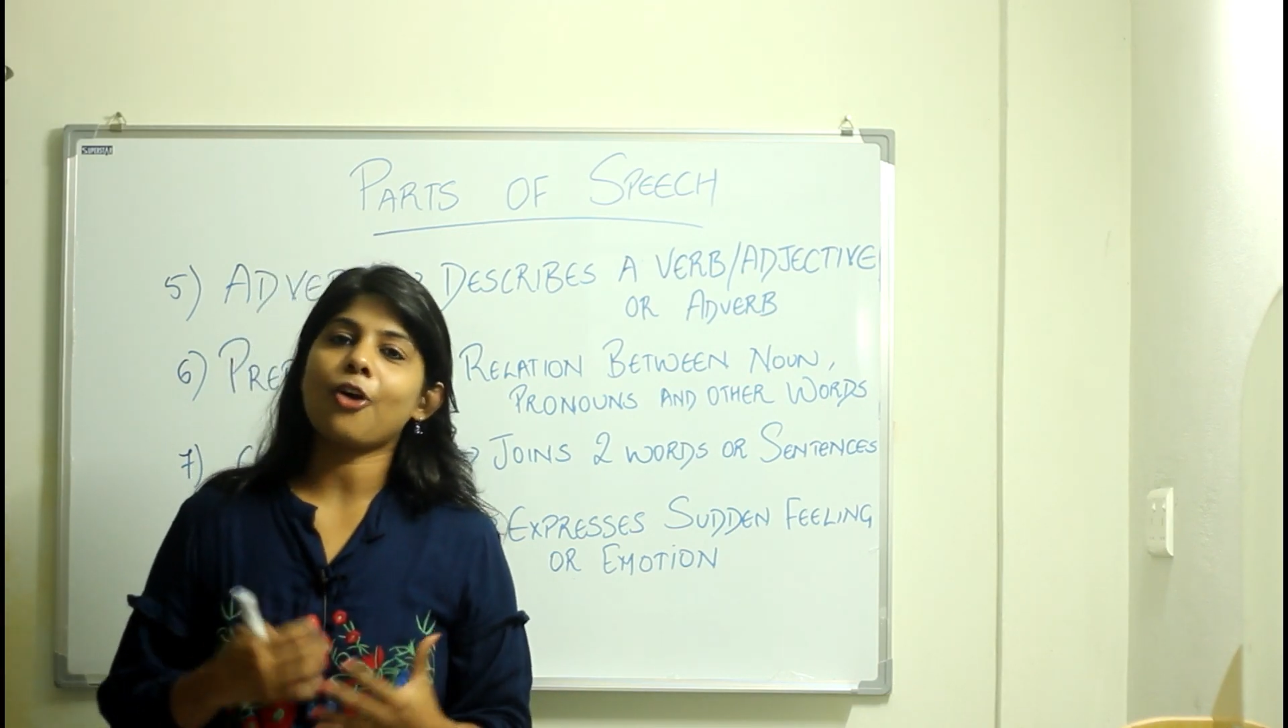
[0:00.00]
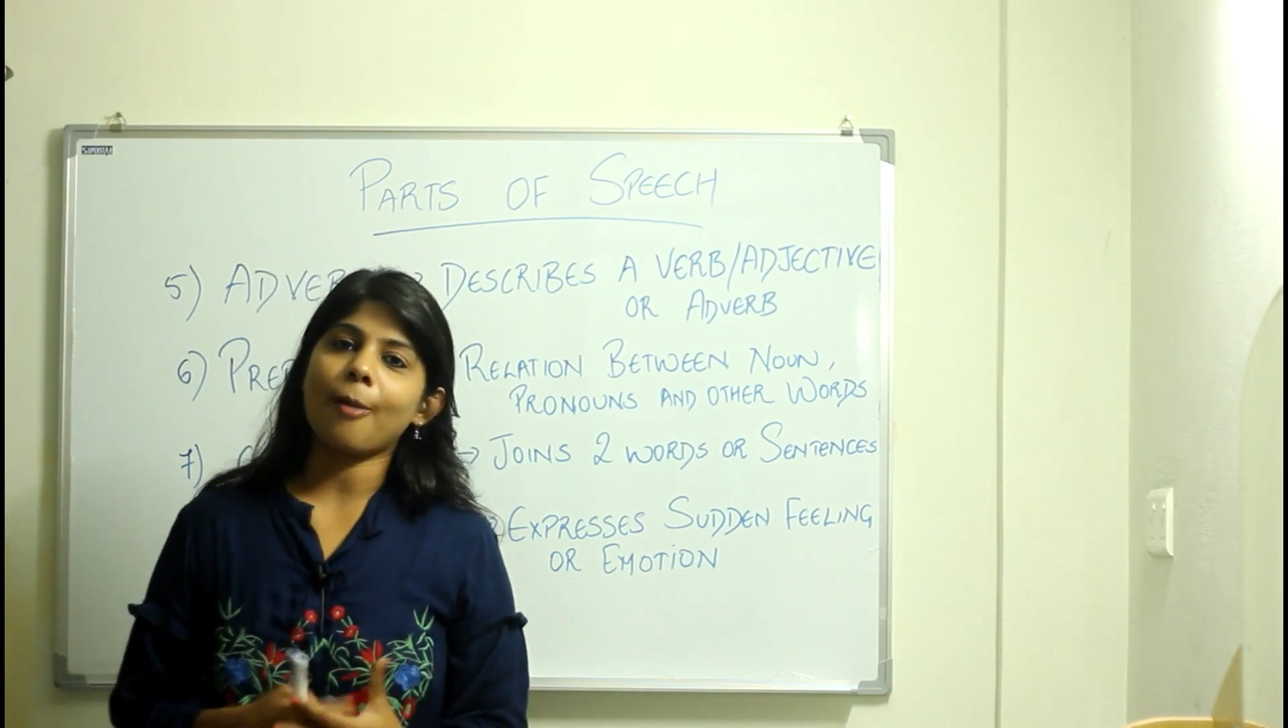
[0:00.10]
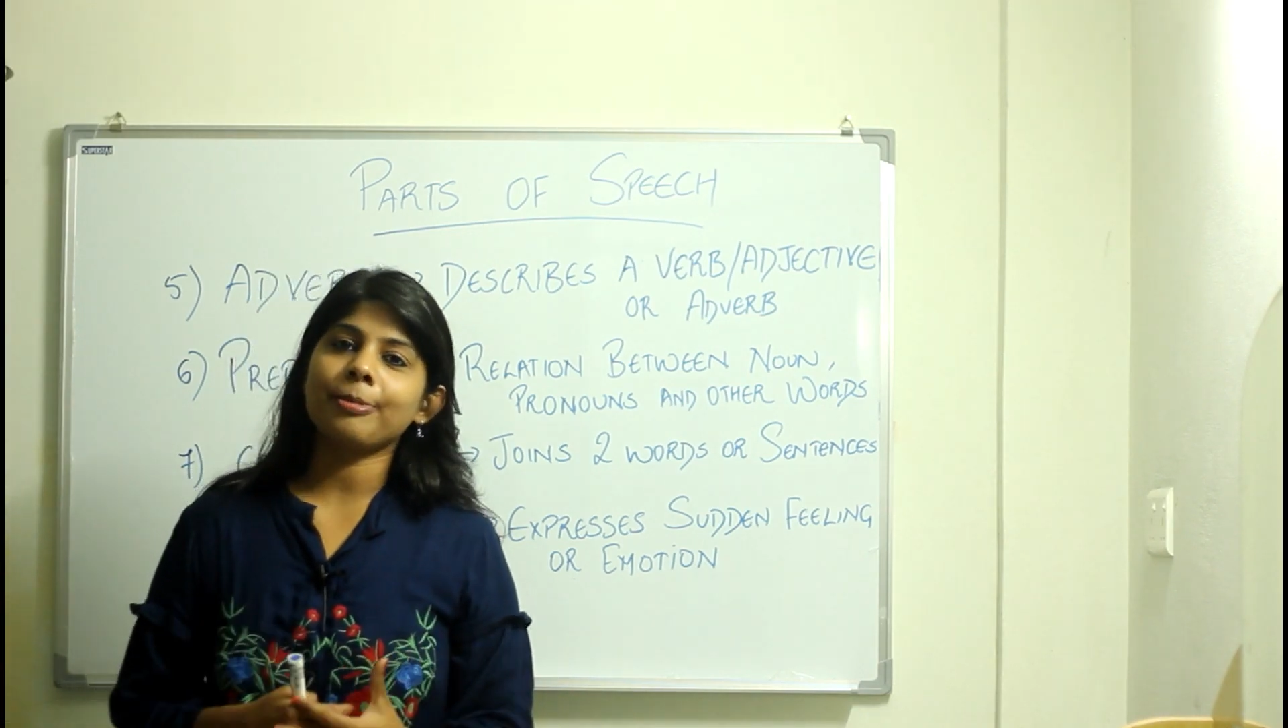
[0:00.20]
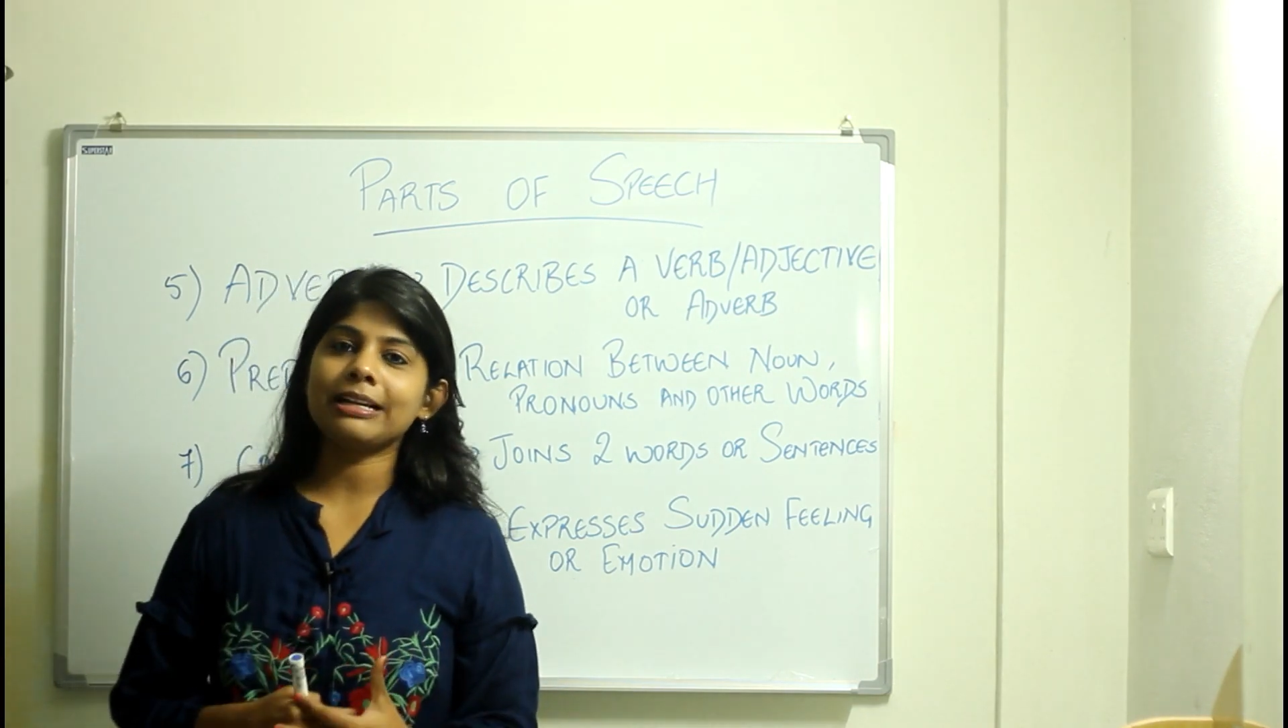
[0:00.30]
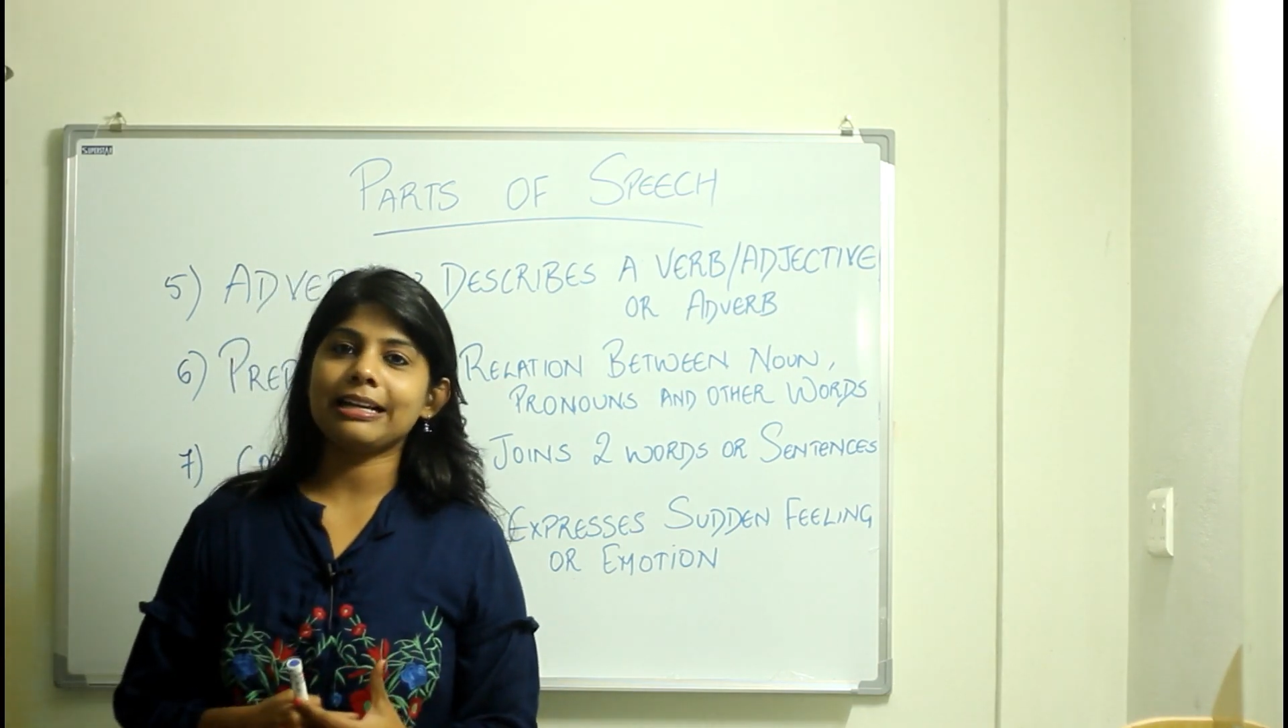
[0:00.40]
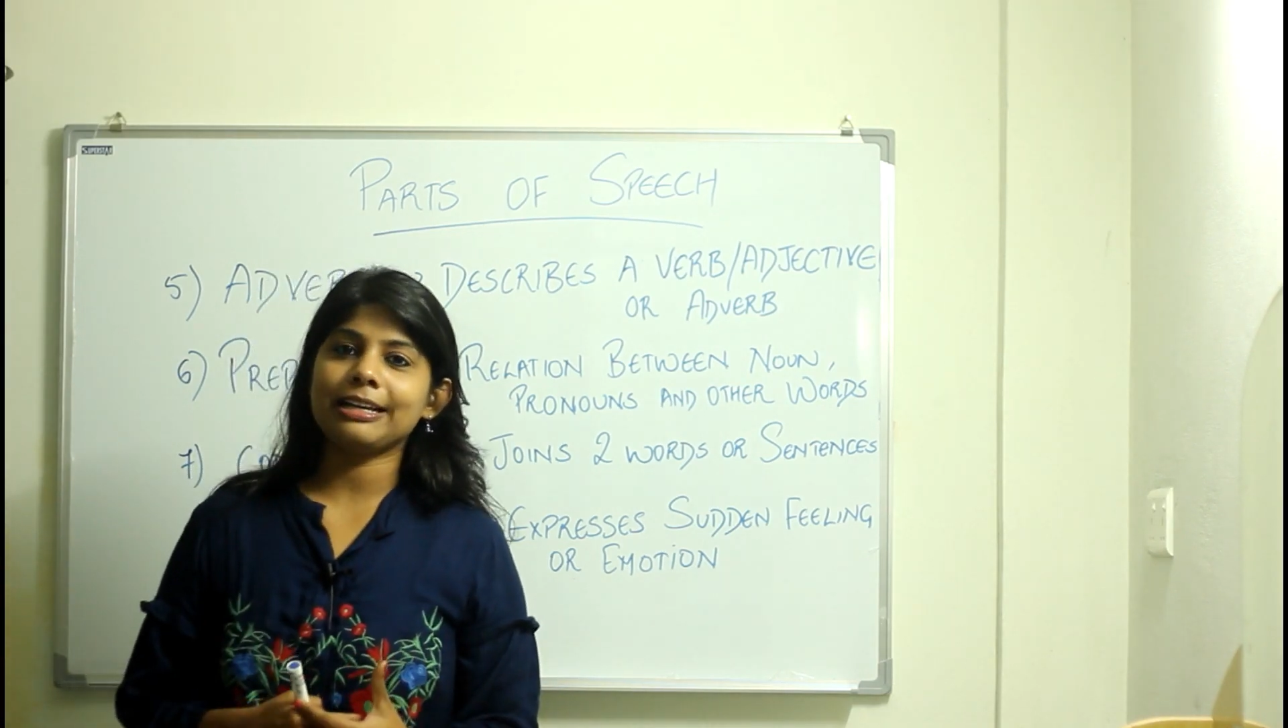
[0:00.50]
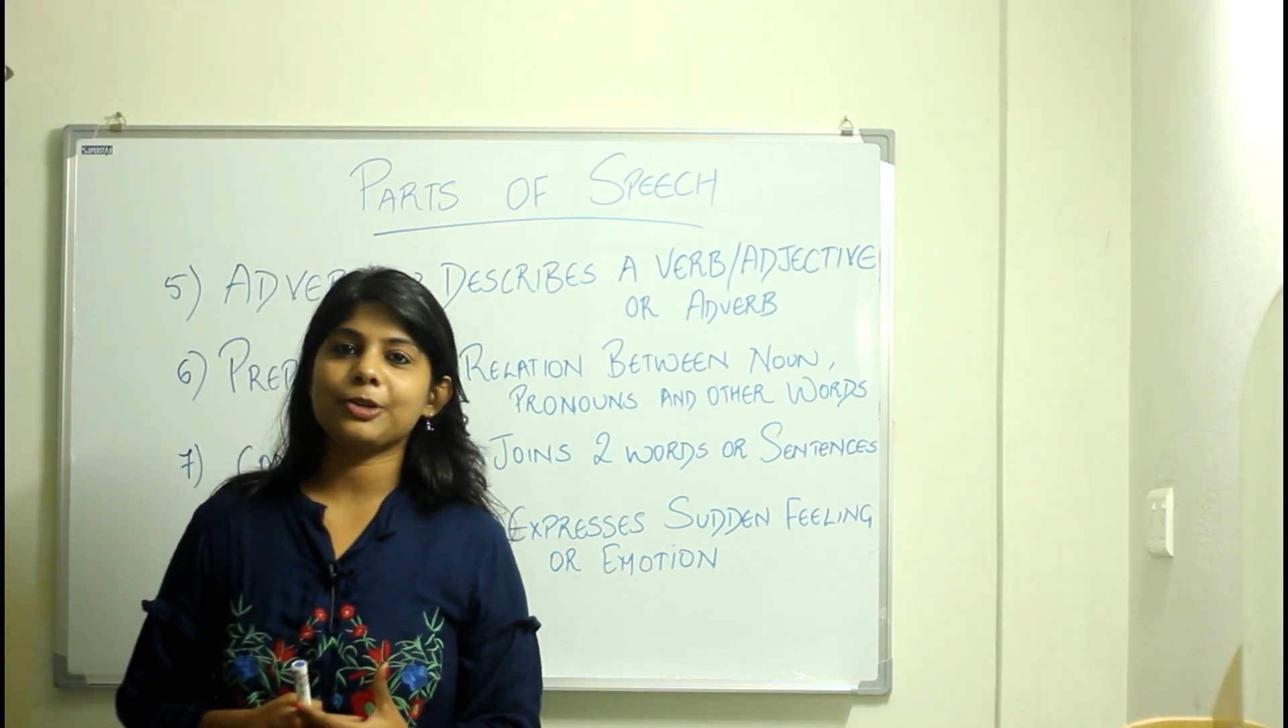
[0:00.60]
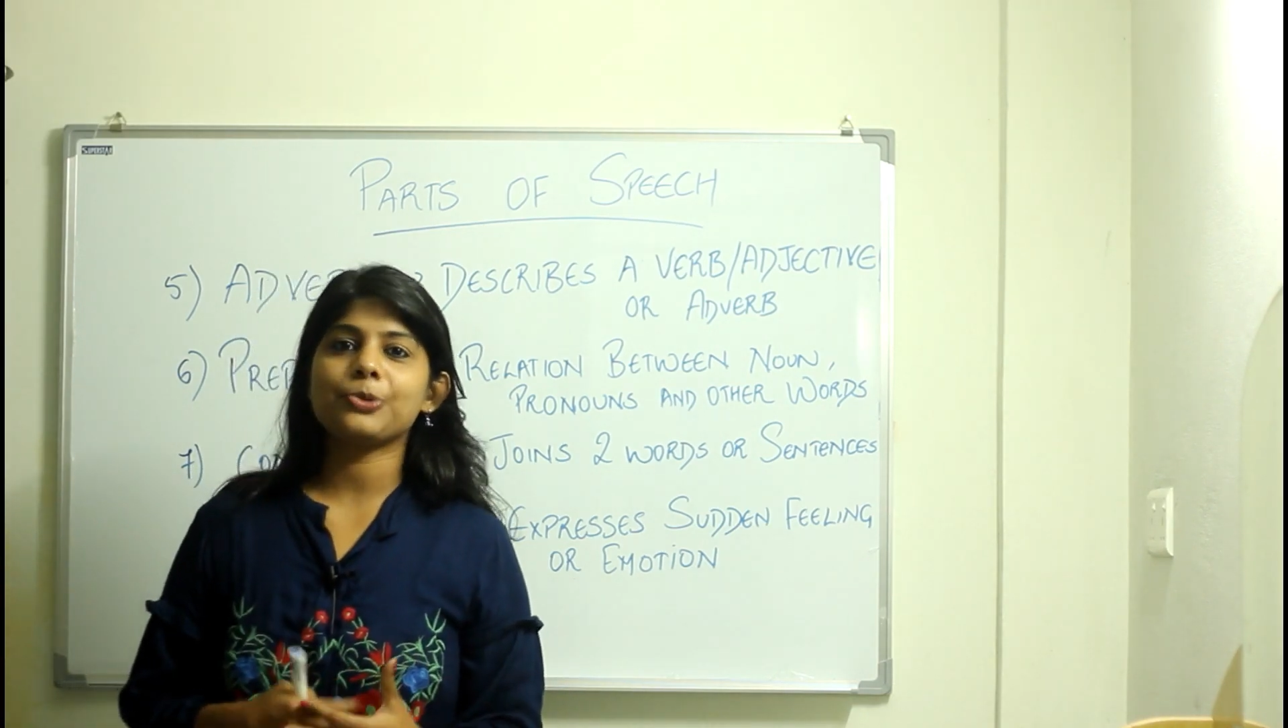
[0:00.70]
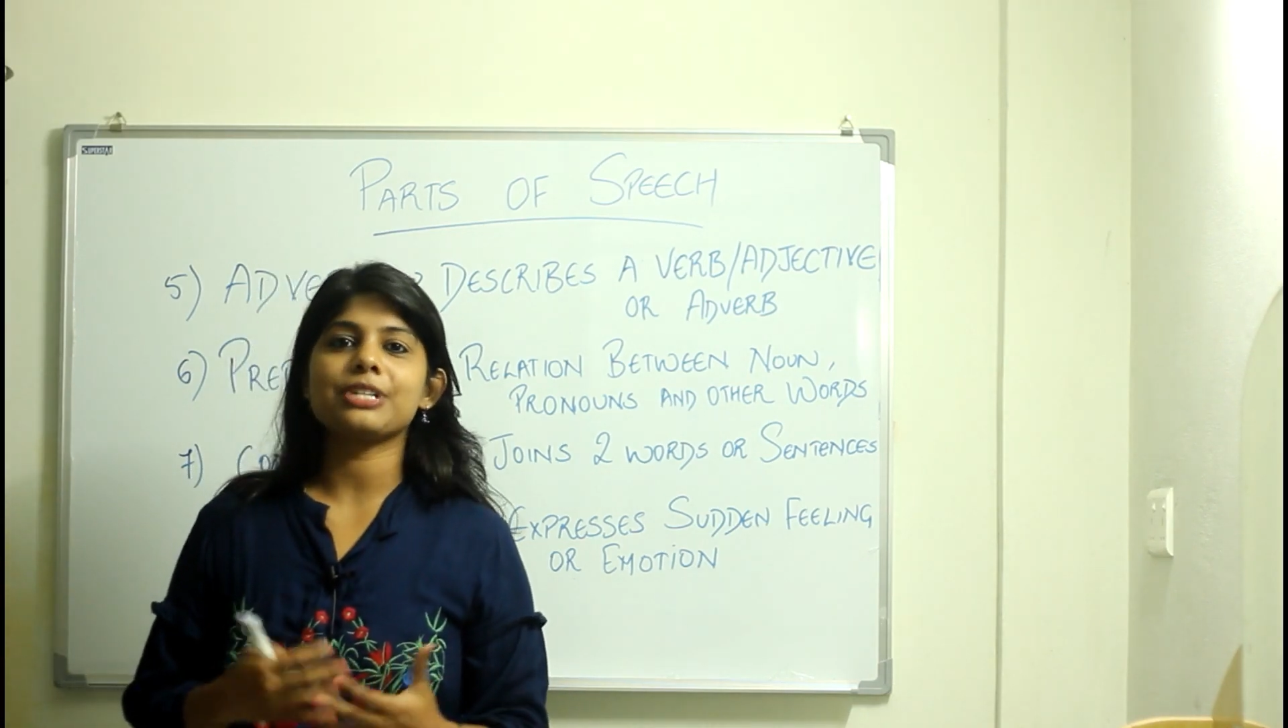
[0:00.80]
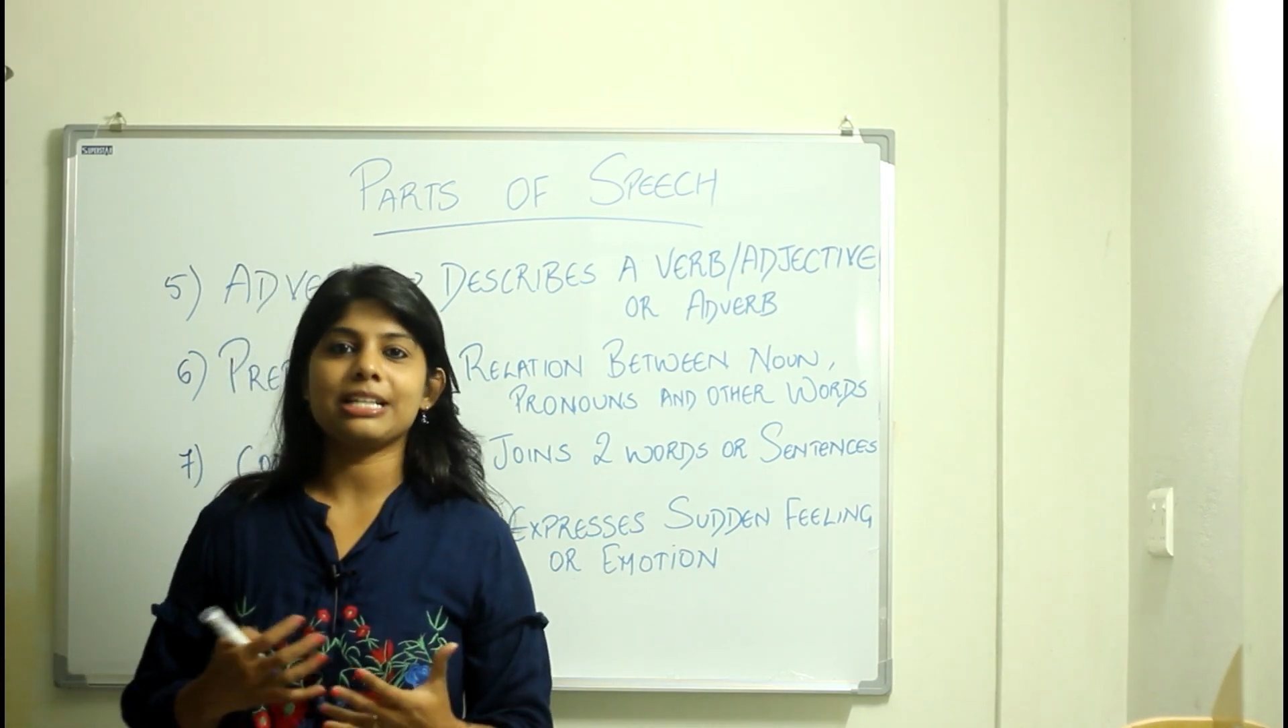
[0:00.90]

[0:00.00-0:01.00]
commonly used